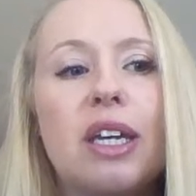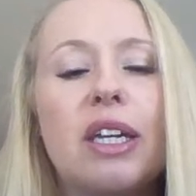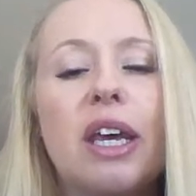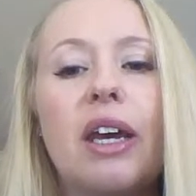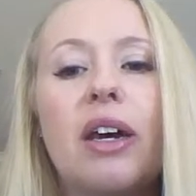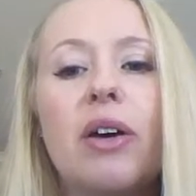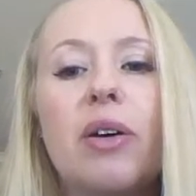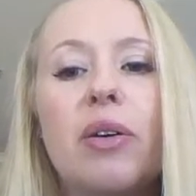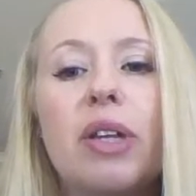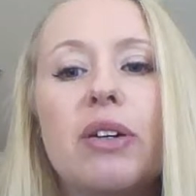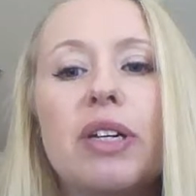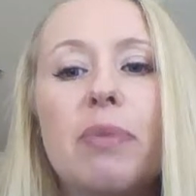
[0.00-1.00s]

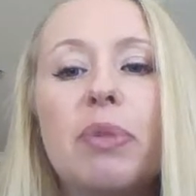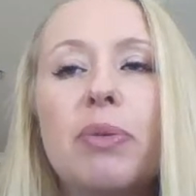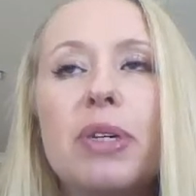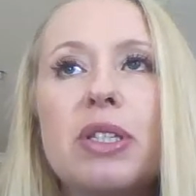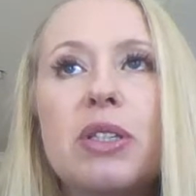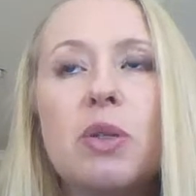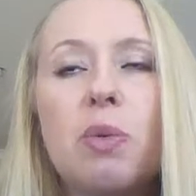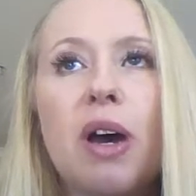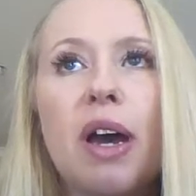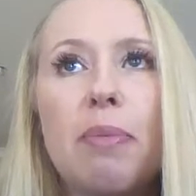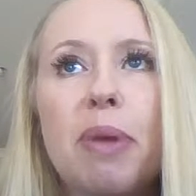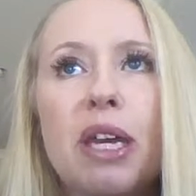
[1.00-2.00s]
Now, there are a couple of reasons
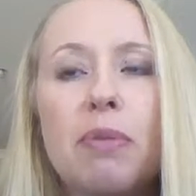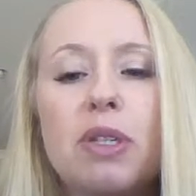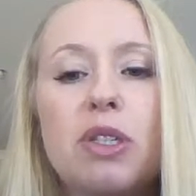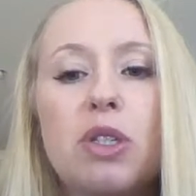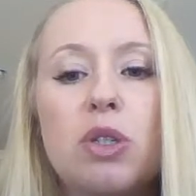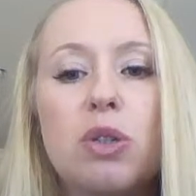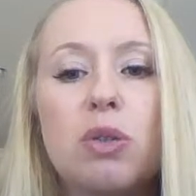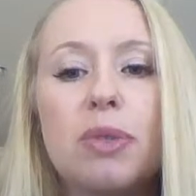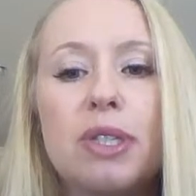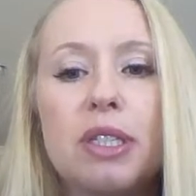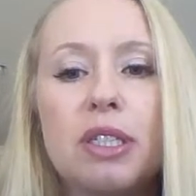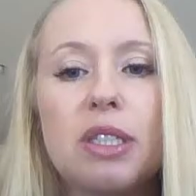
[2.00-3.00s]
why babies do
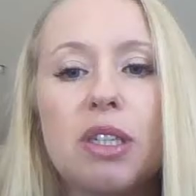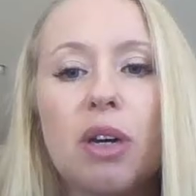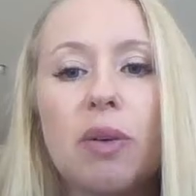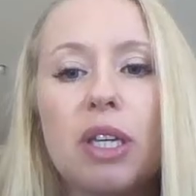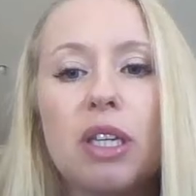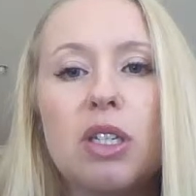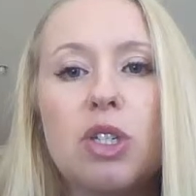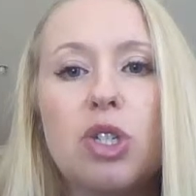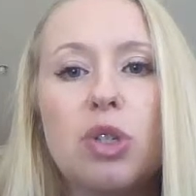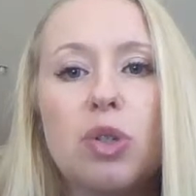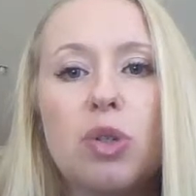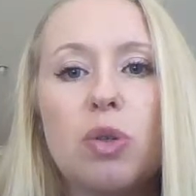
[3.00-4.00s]
resist going
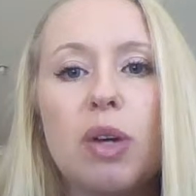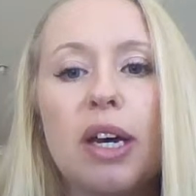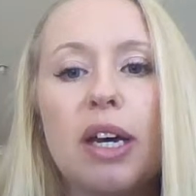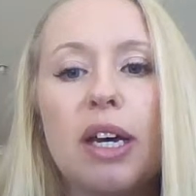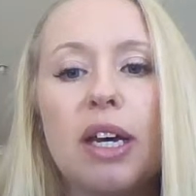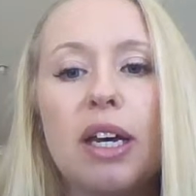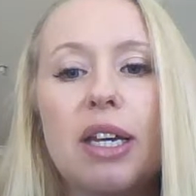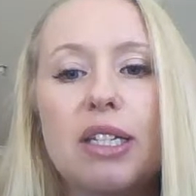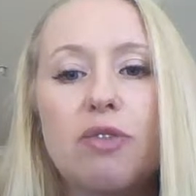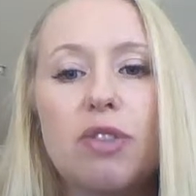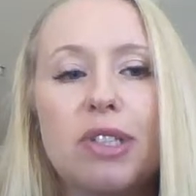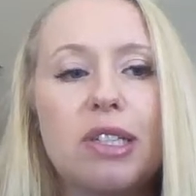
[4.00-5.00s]
into uh, a
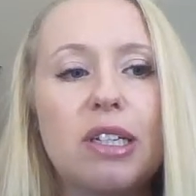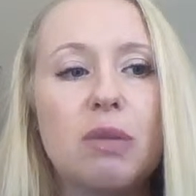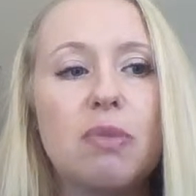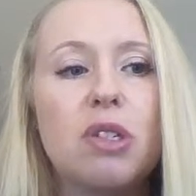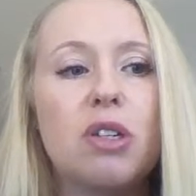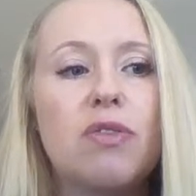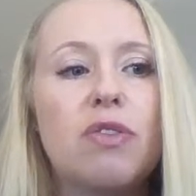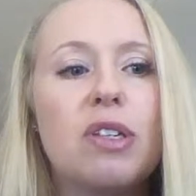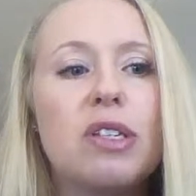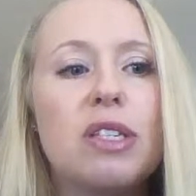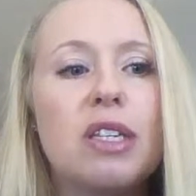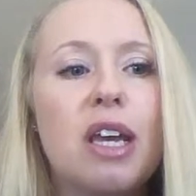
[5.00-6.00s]
different sleep
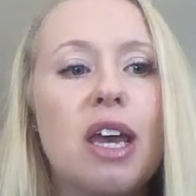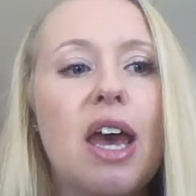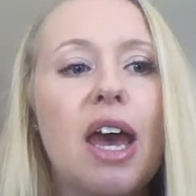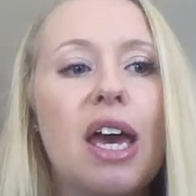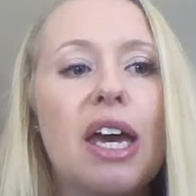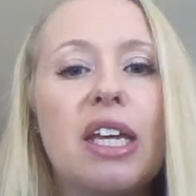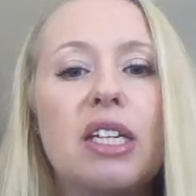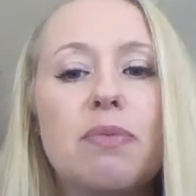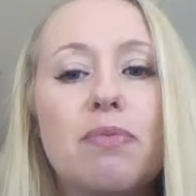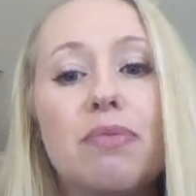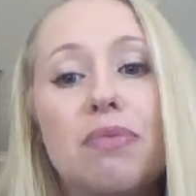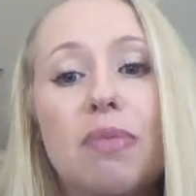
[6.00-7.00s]
surface,
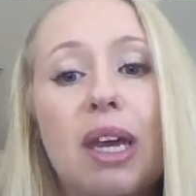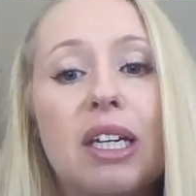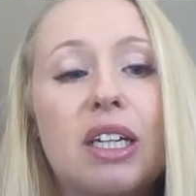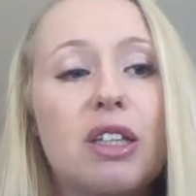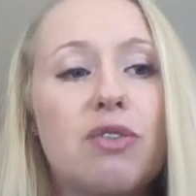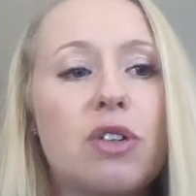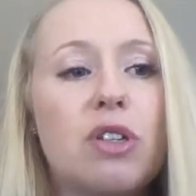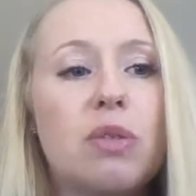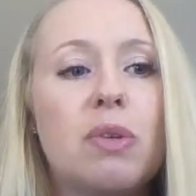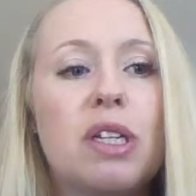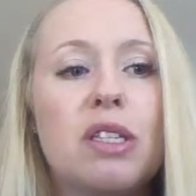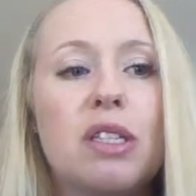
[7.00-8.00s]
and mainly the
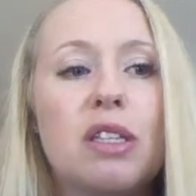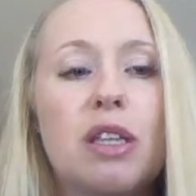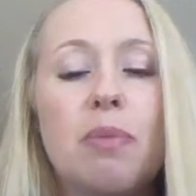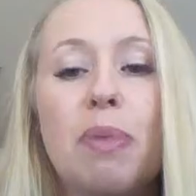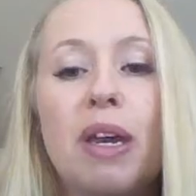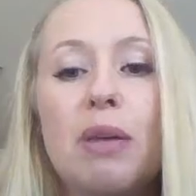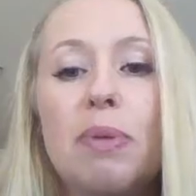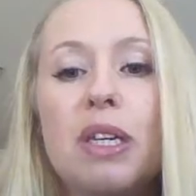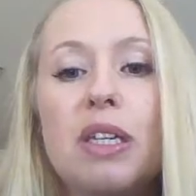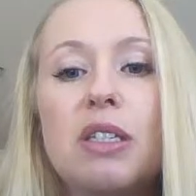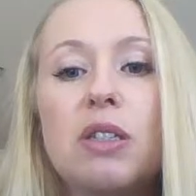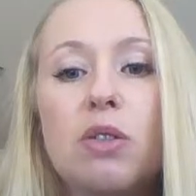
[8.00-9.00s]
first one is that the
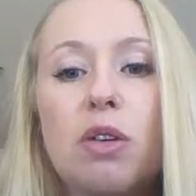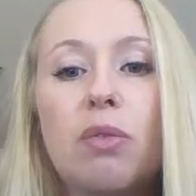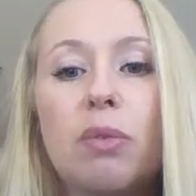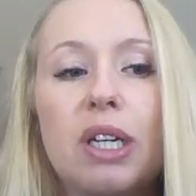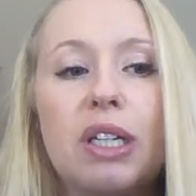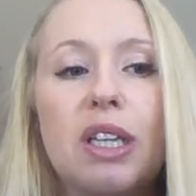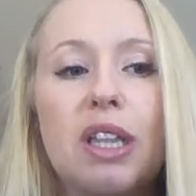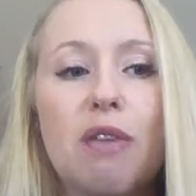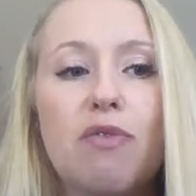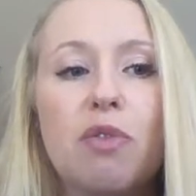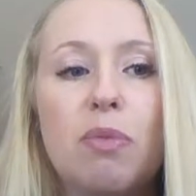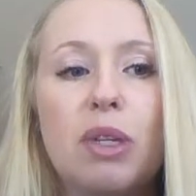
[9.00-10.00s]
baby is not really
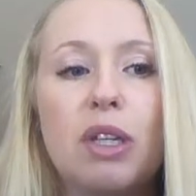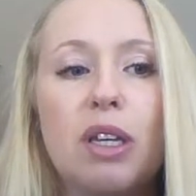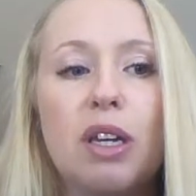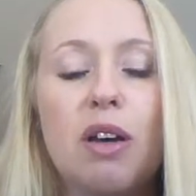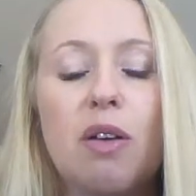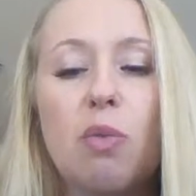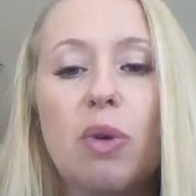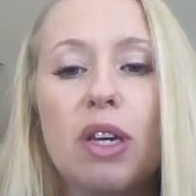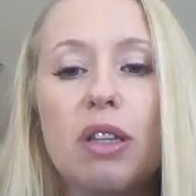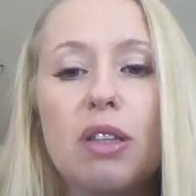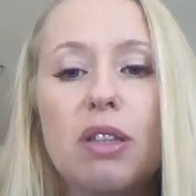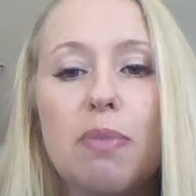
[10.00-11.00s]
that familiar
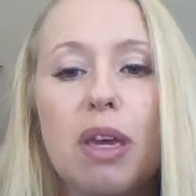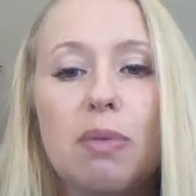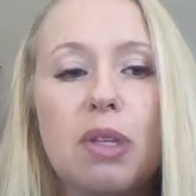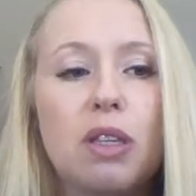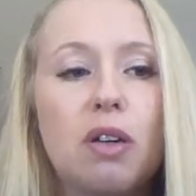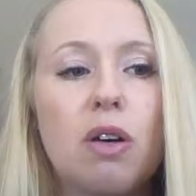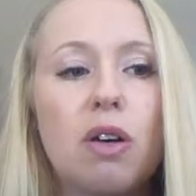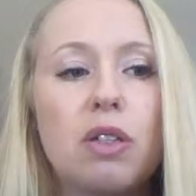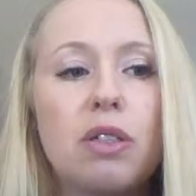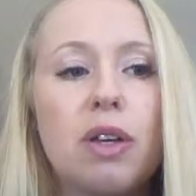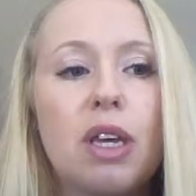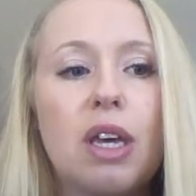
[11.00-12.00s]
with maybe the
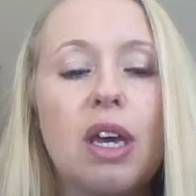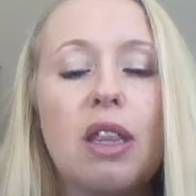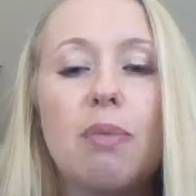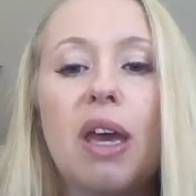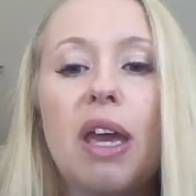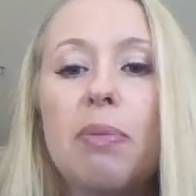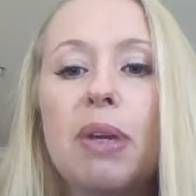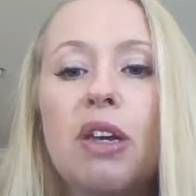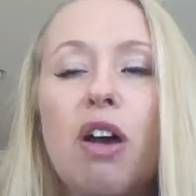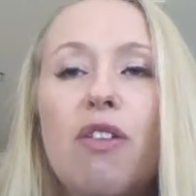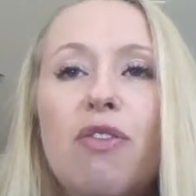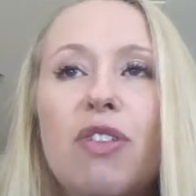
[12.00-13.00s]
cot. The
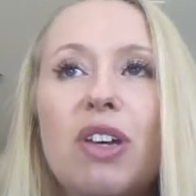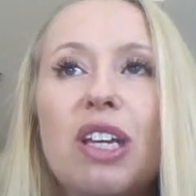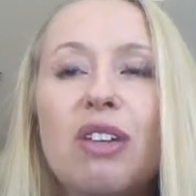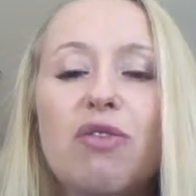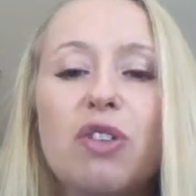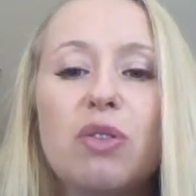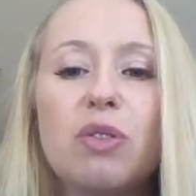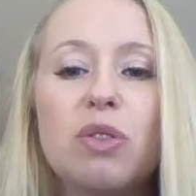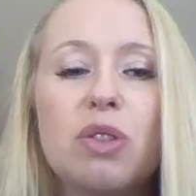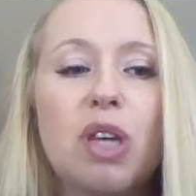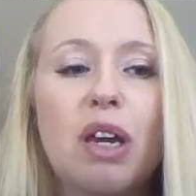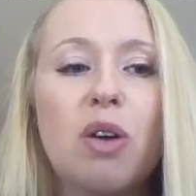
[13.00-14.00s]
baby often
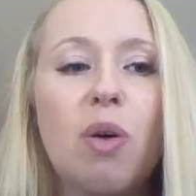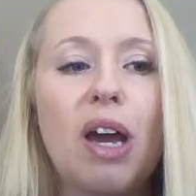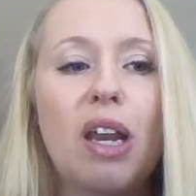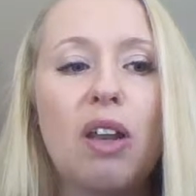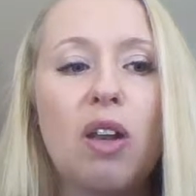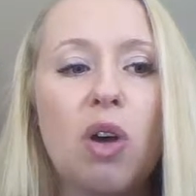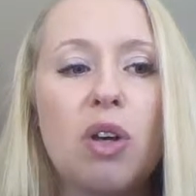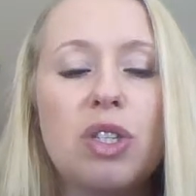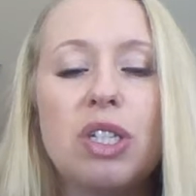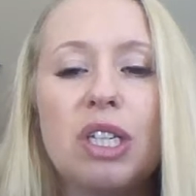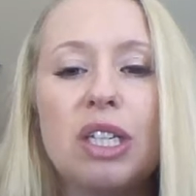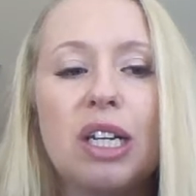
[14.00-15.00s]
feels uh, quite
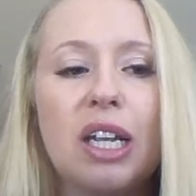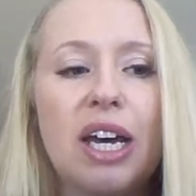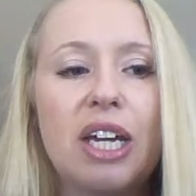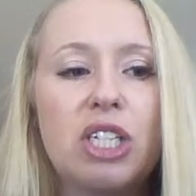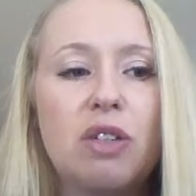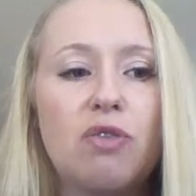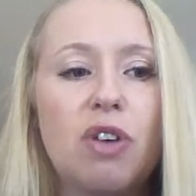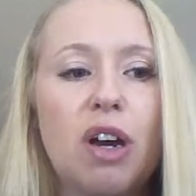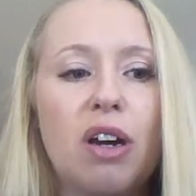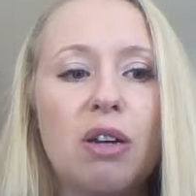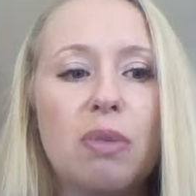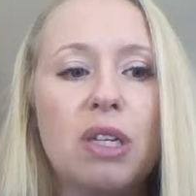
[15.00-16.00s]
lost in a large
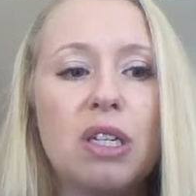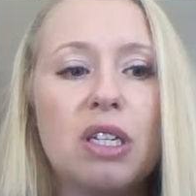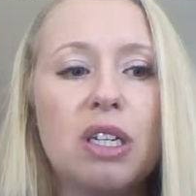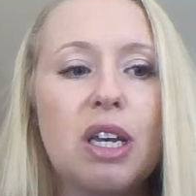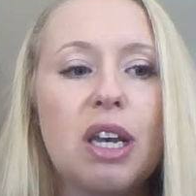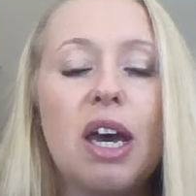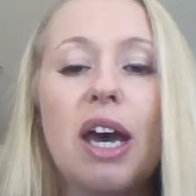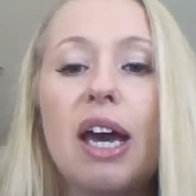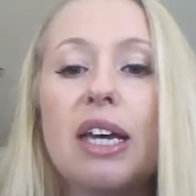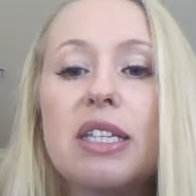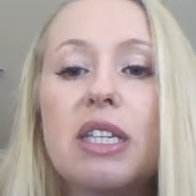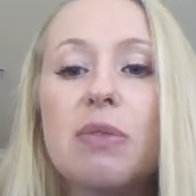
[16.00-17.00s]
environment.
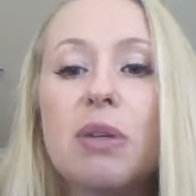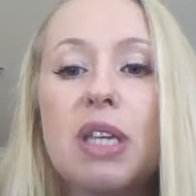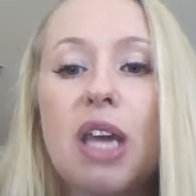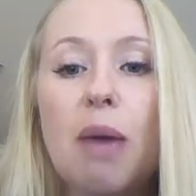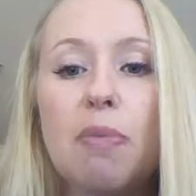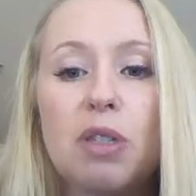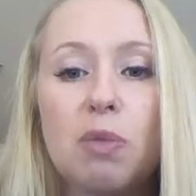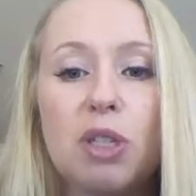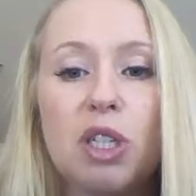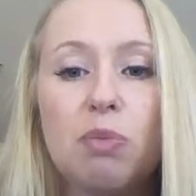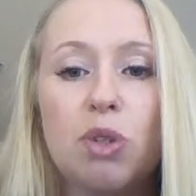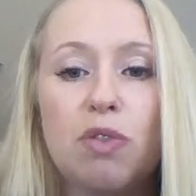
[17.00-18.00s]
Uh, sometimes it happens
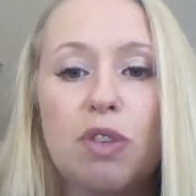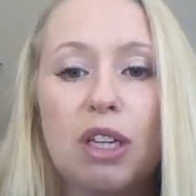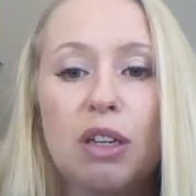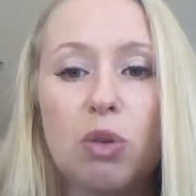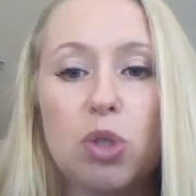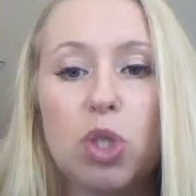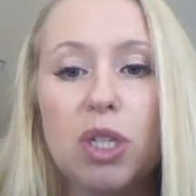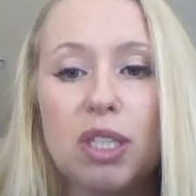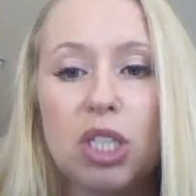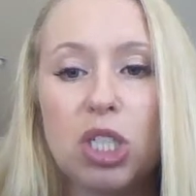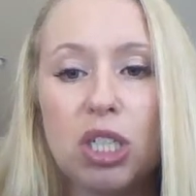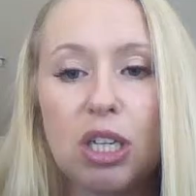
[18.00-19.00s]
when you're moving or
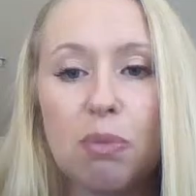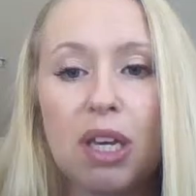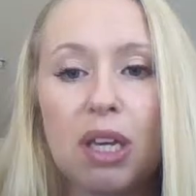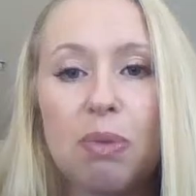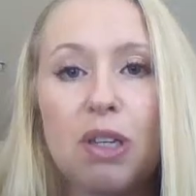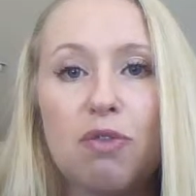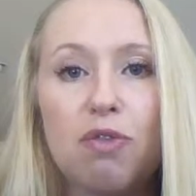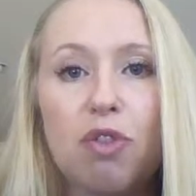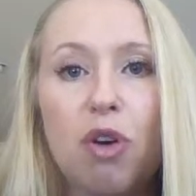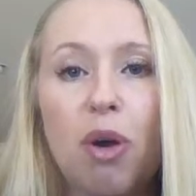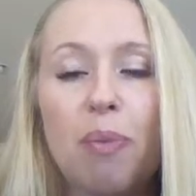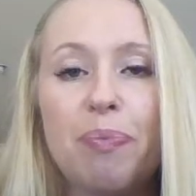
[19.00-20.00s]
transitioning a baby
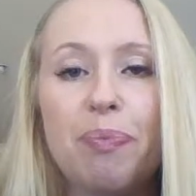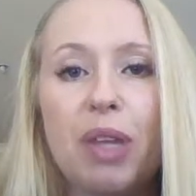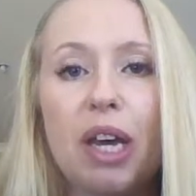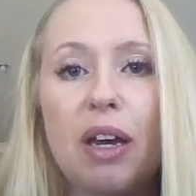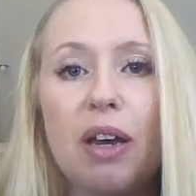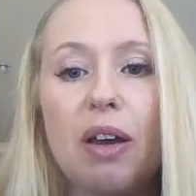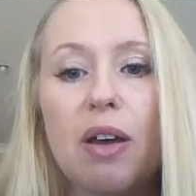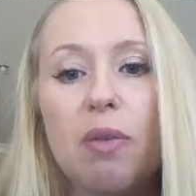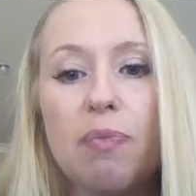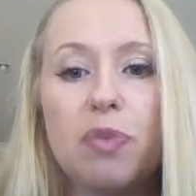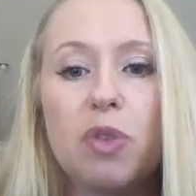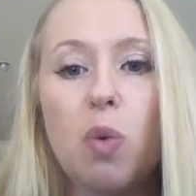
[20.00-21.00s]
from
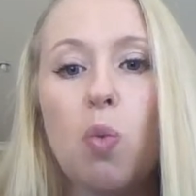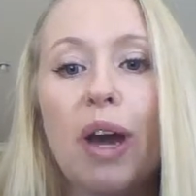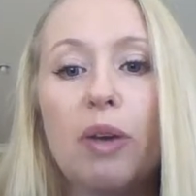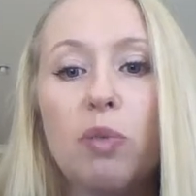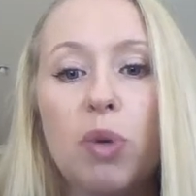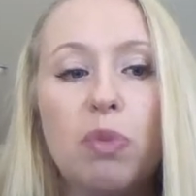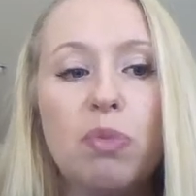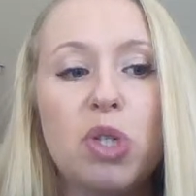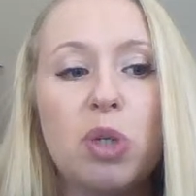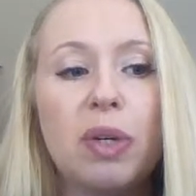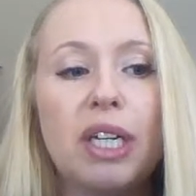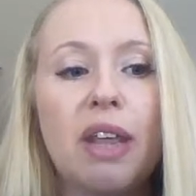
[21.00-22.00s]
uh, one room
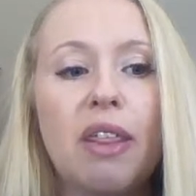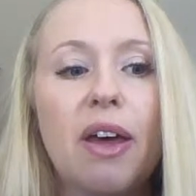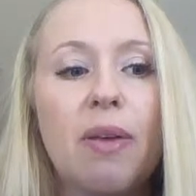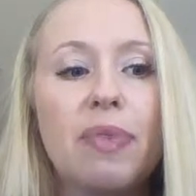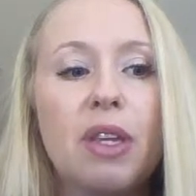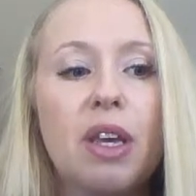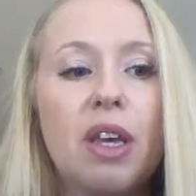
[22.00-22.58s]
to another.